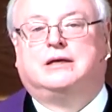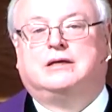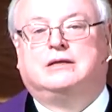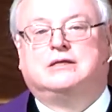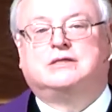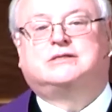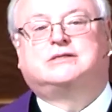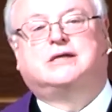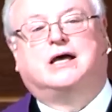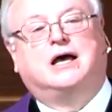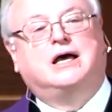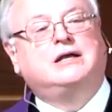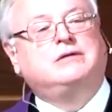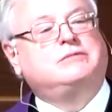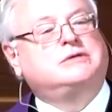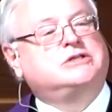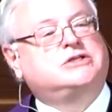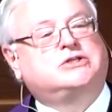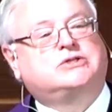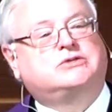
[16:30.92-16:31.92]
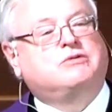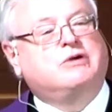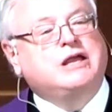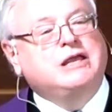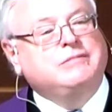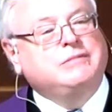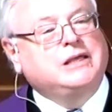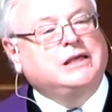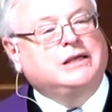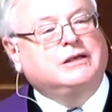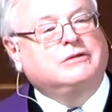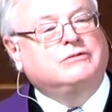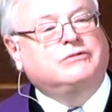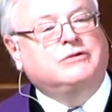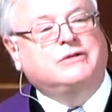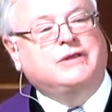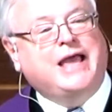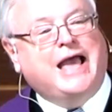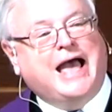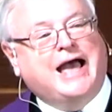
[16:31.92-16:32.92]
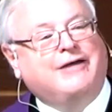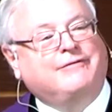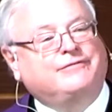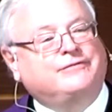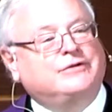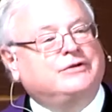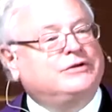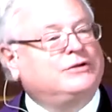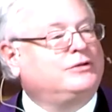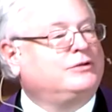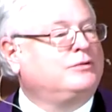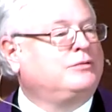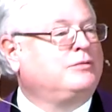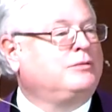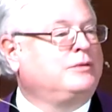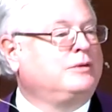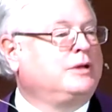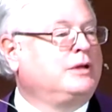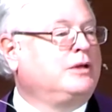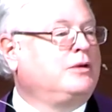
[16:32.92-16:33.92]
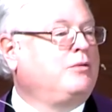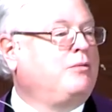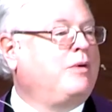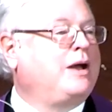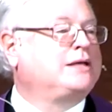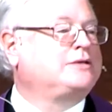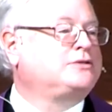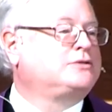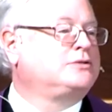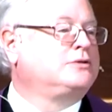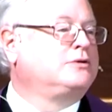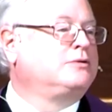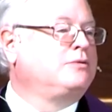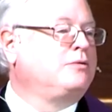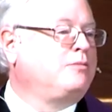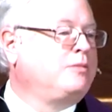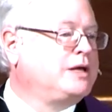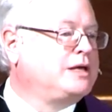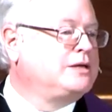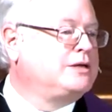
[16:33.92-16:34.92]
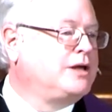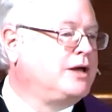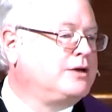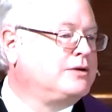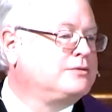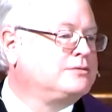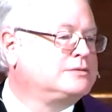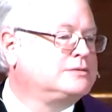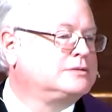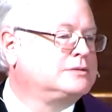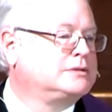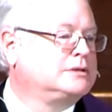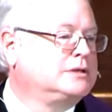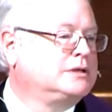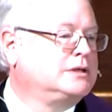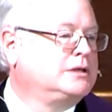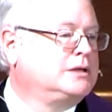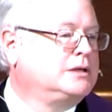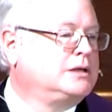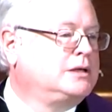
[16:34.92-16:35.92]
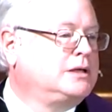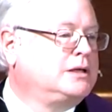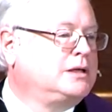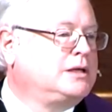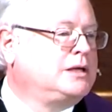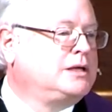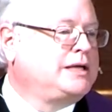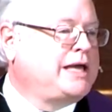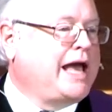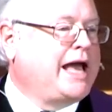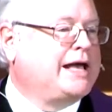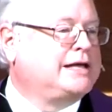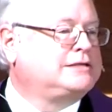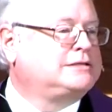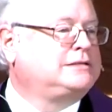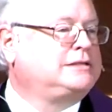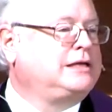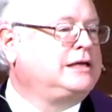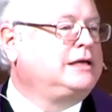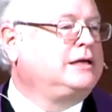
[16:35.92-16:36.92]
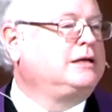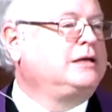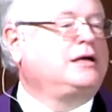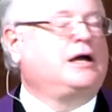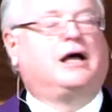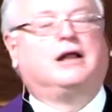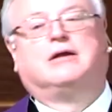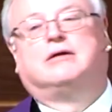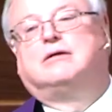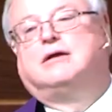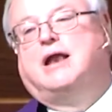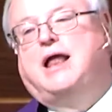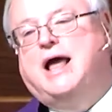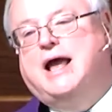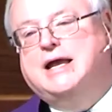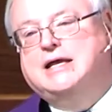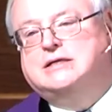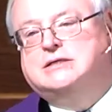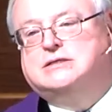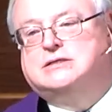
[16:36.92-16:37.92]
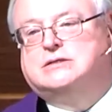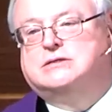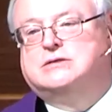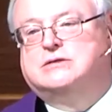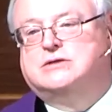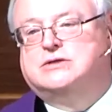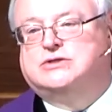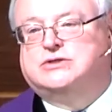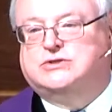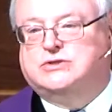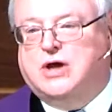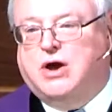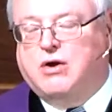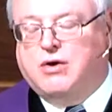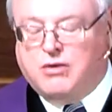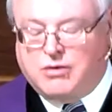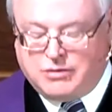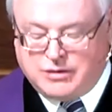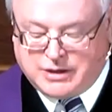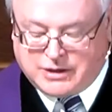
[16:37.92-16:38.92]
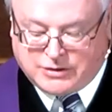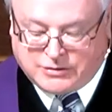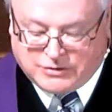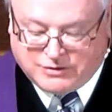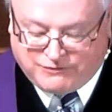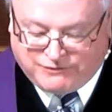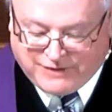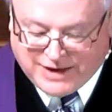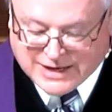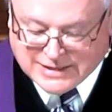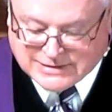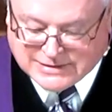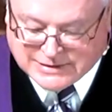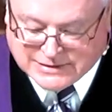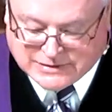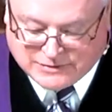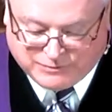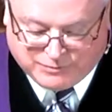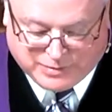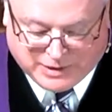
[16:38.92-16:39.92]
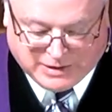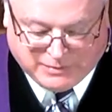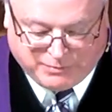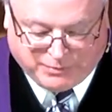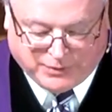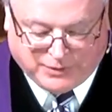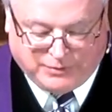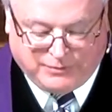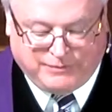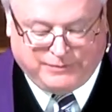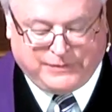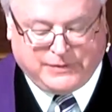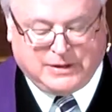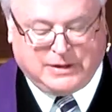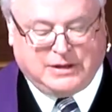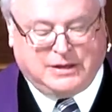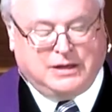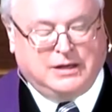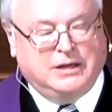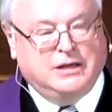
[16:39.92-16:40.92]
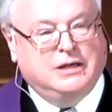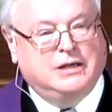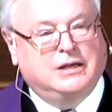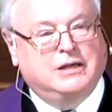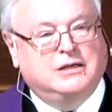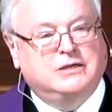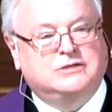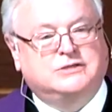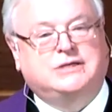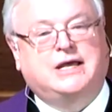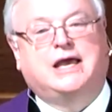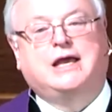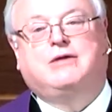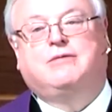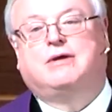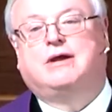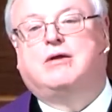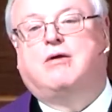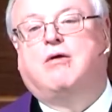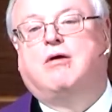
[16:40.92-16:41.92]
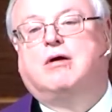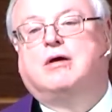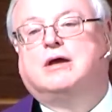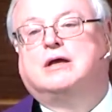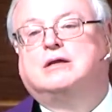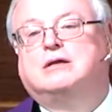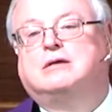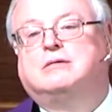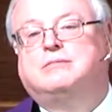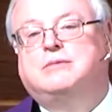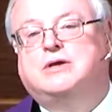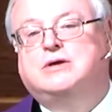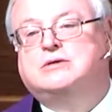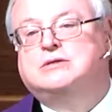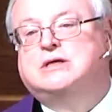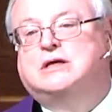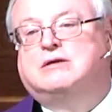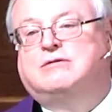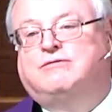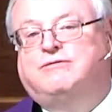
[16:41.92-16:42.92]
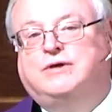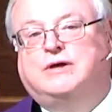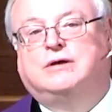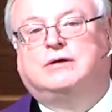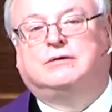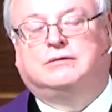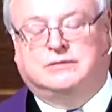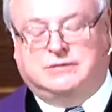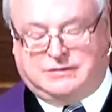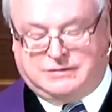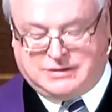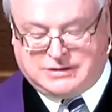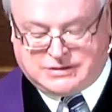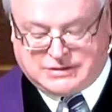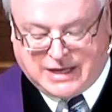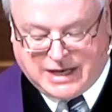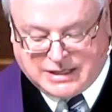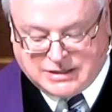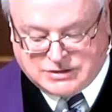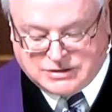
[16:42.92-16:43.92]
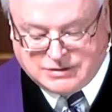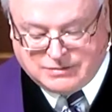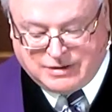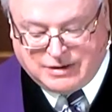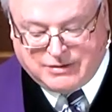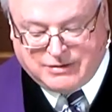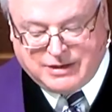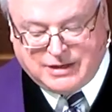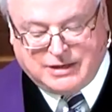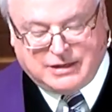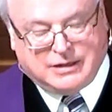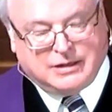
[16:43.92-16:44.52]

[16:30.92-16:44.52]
The sun was streaming through the afternoon western windows, casting colored lights on the stone and on the faces of people. Sacred organ music filled the sanctuary.